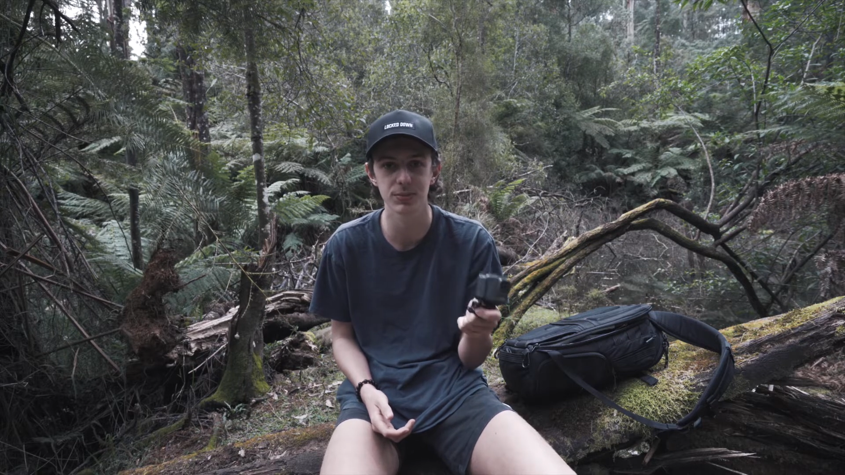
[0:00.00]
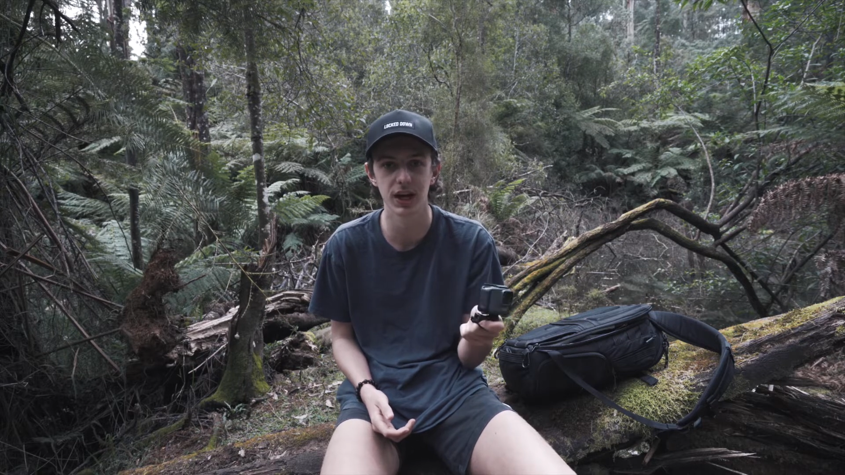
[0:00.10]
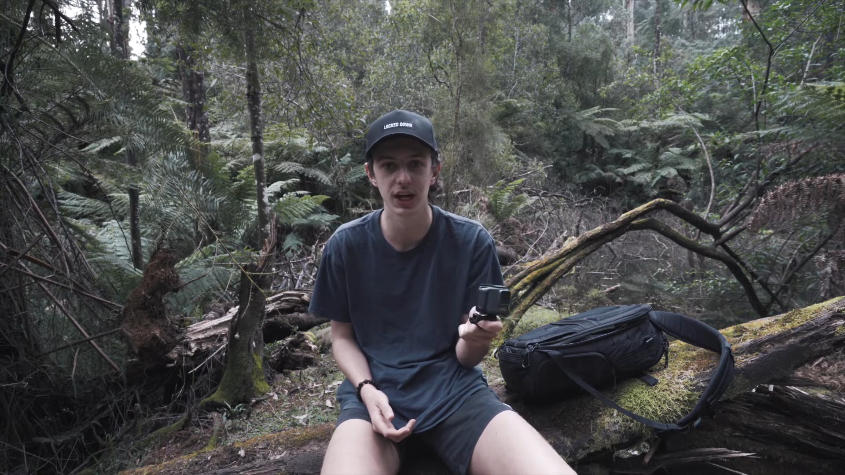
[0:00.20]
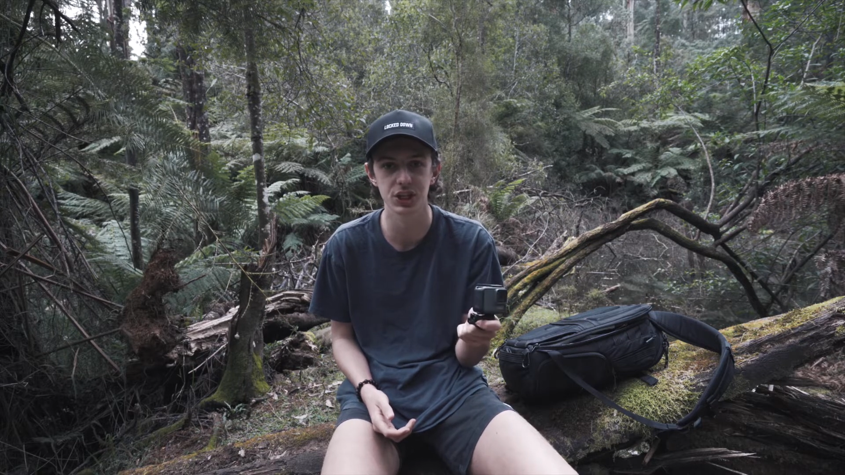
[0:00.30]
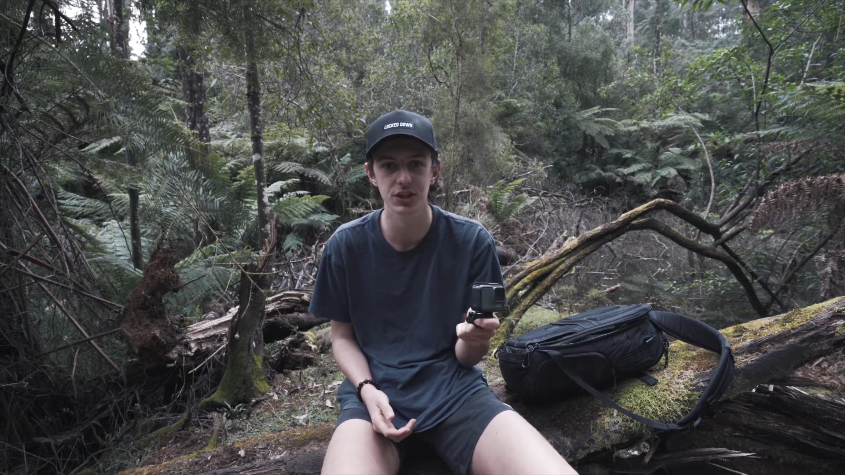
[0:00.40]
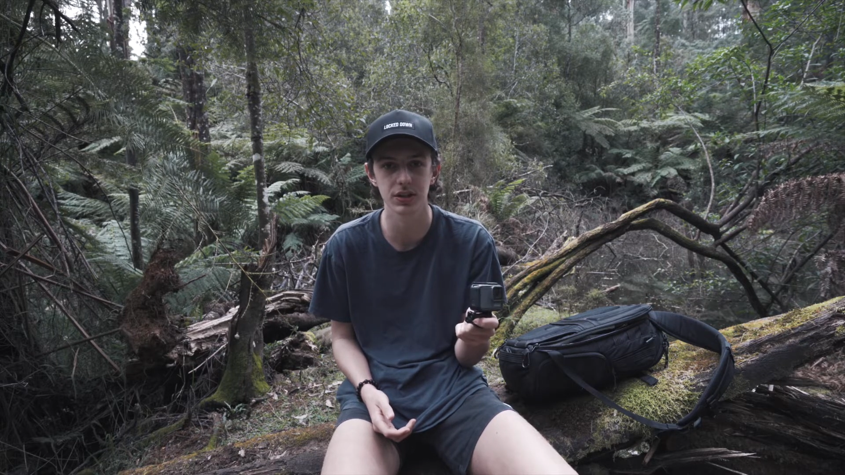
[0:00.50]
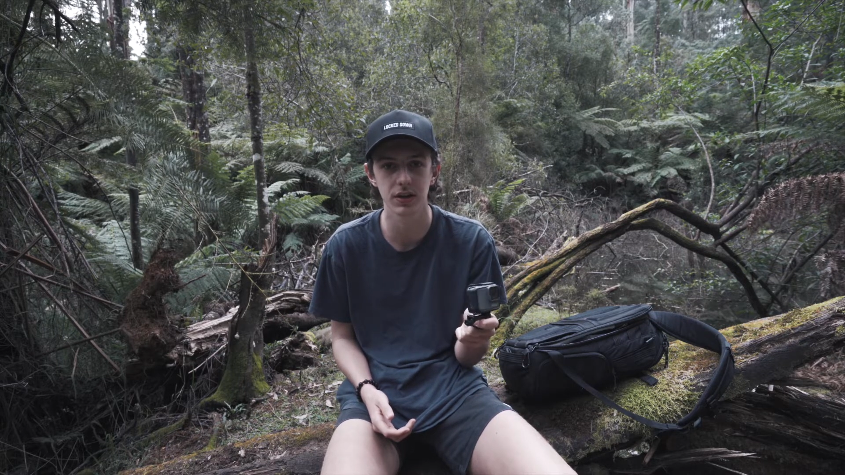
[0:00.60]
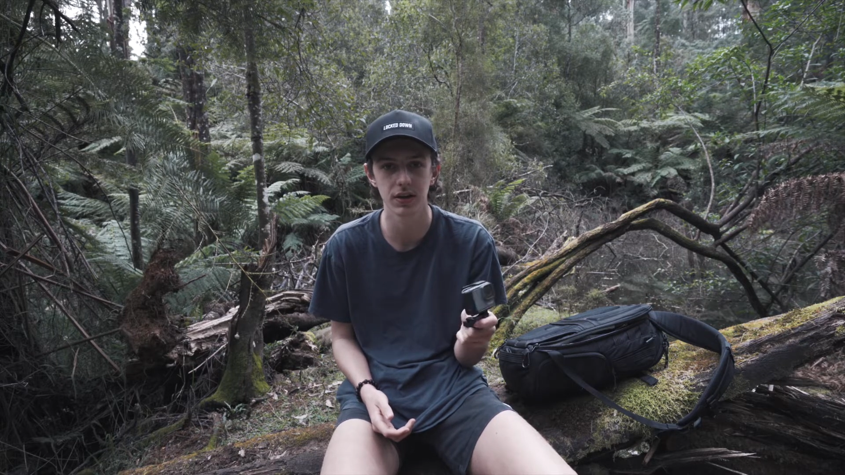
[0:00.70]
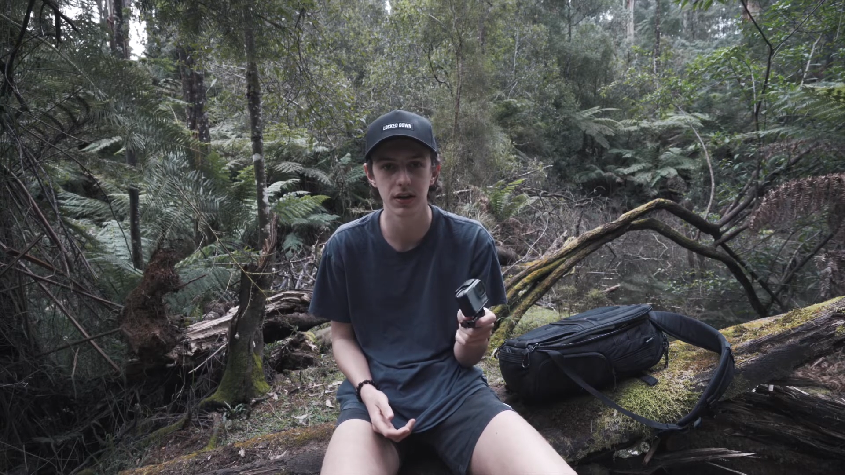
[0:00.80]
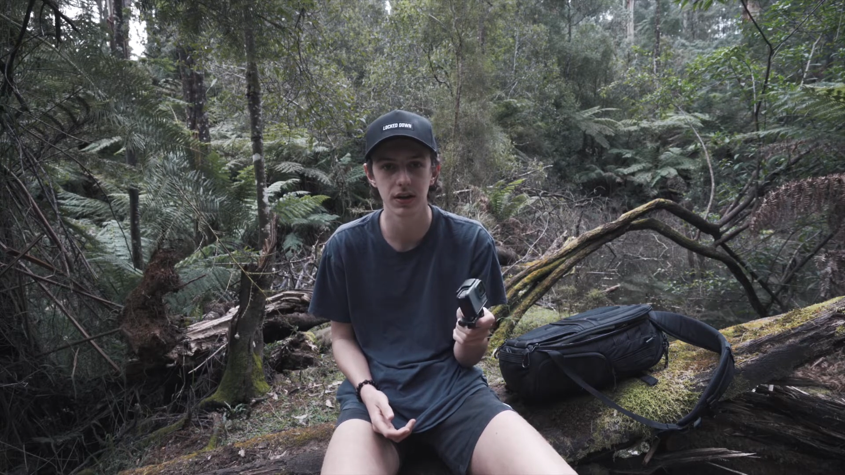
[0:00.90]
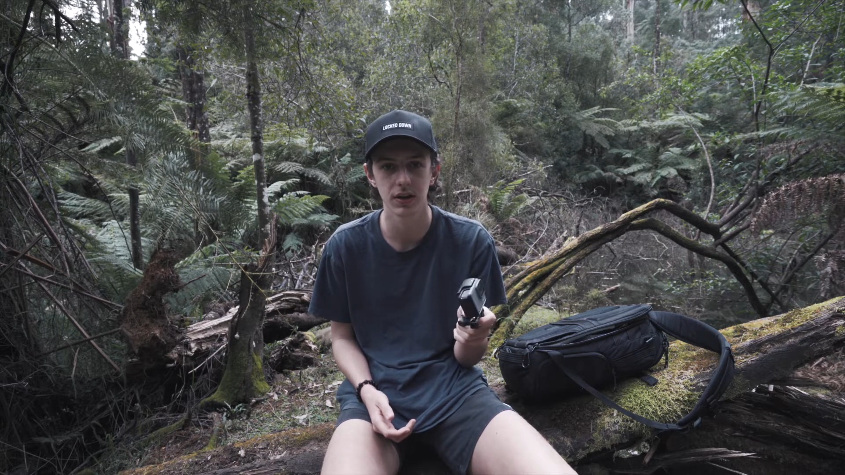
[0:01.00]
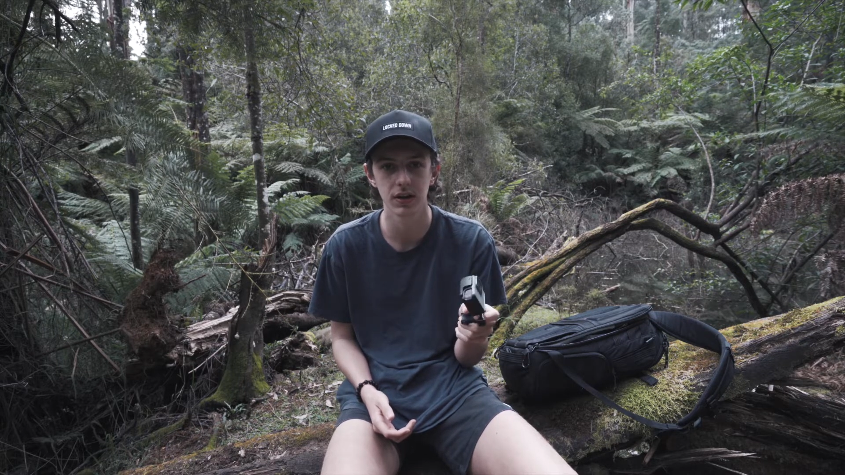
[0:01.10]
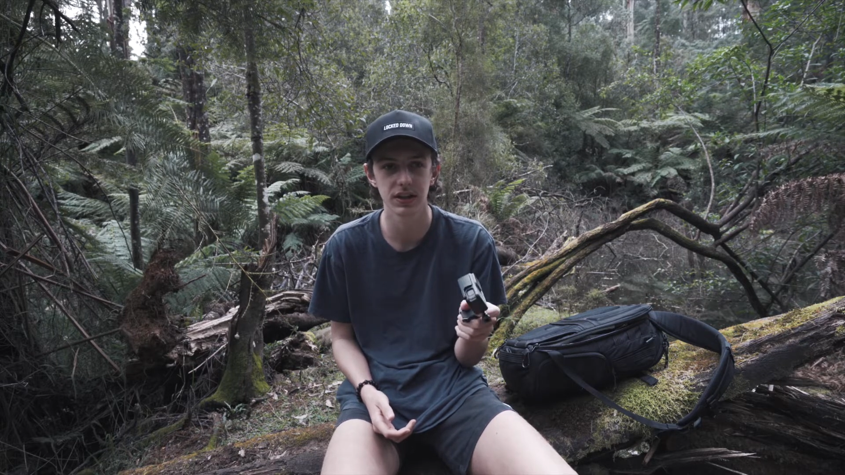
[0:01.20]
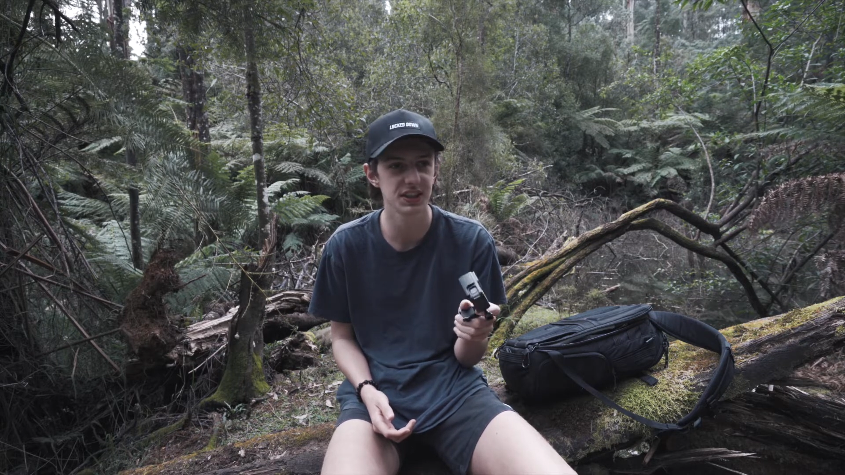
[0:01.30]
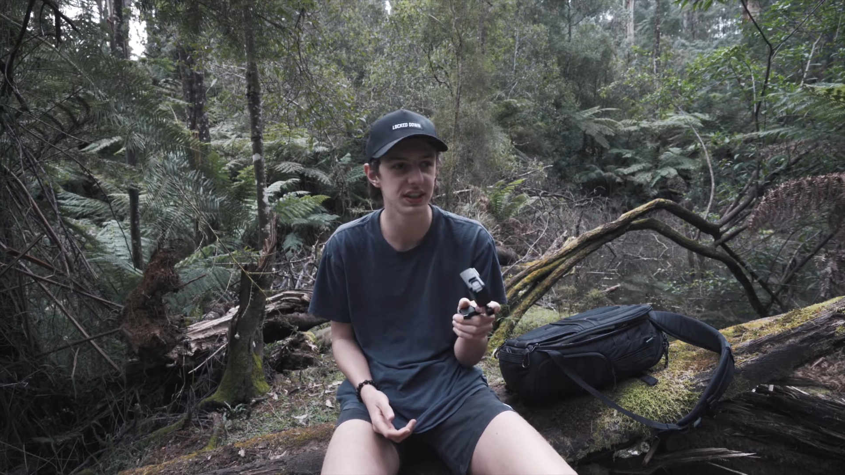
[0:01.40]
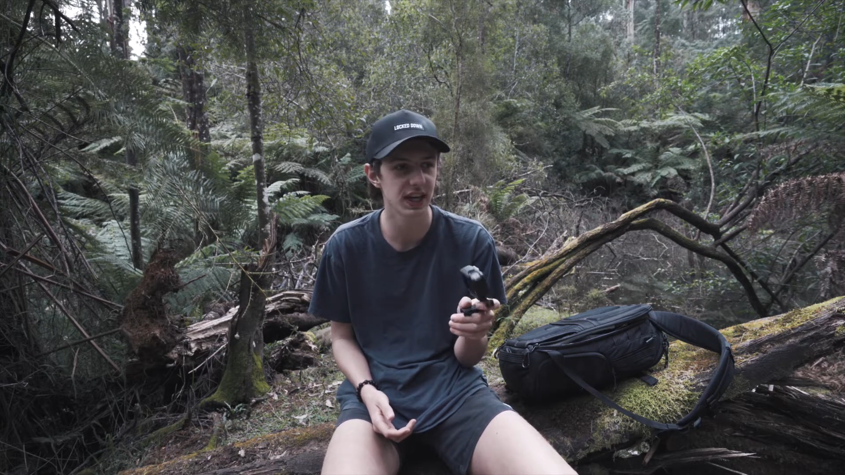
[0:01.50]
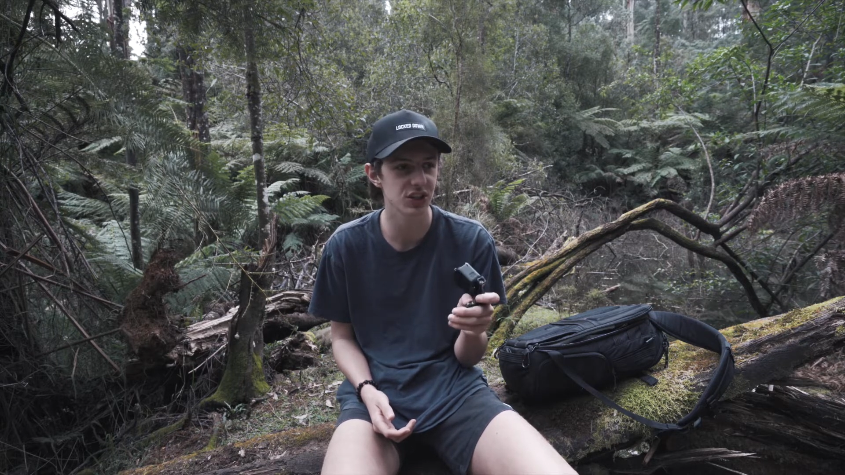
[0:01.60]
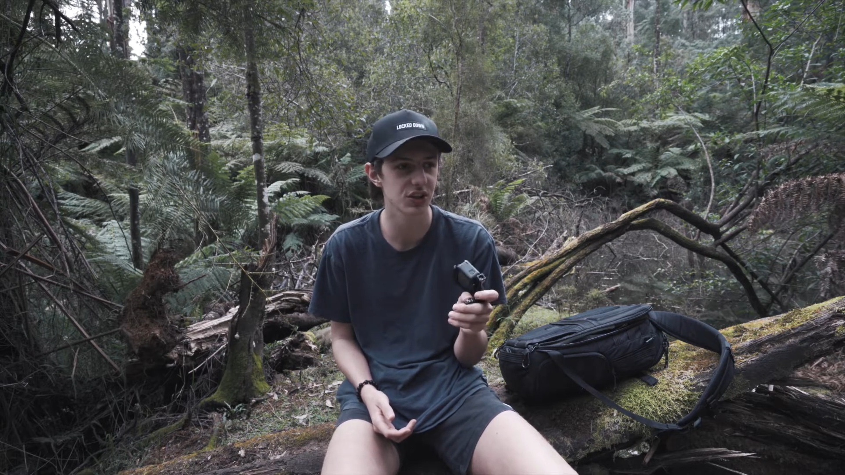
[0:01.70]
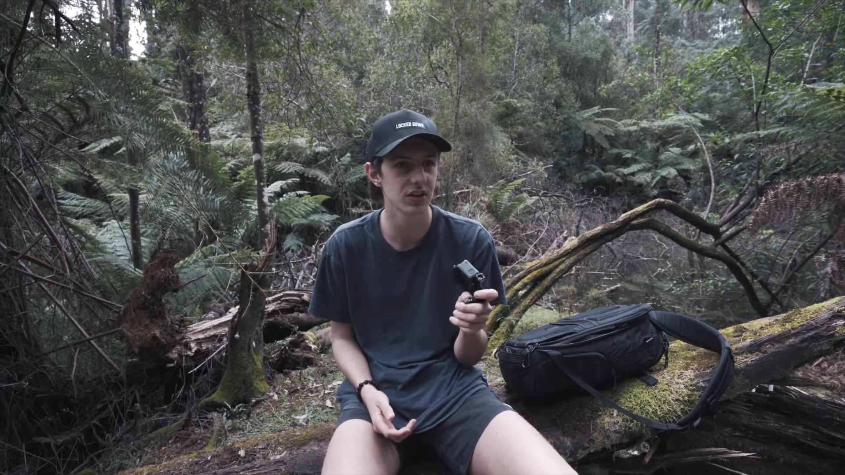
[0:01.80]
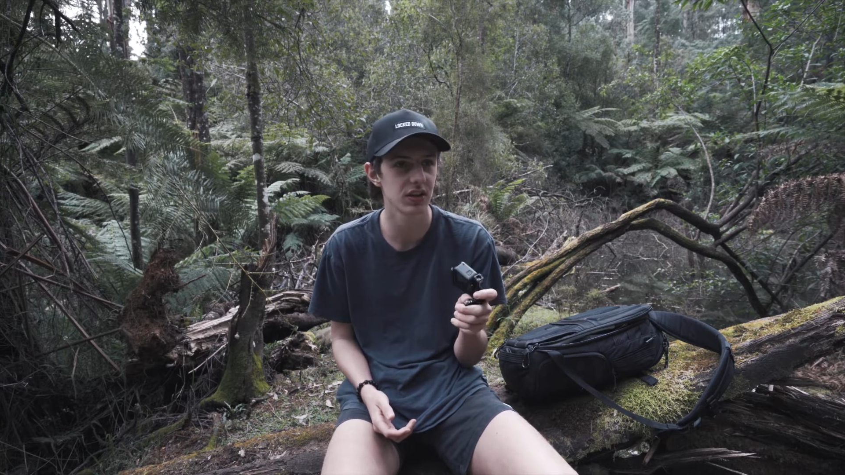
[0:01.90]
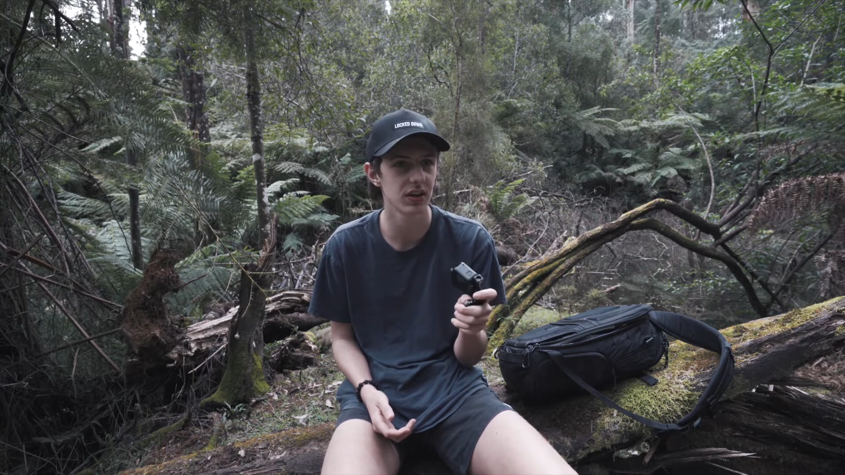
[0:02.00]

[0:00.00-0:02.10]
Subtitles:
Action. Is it the Action?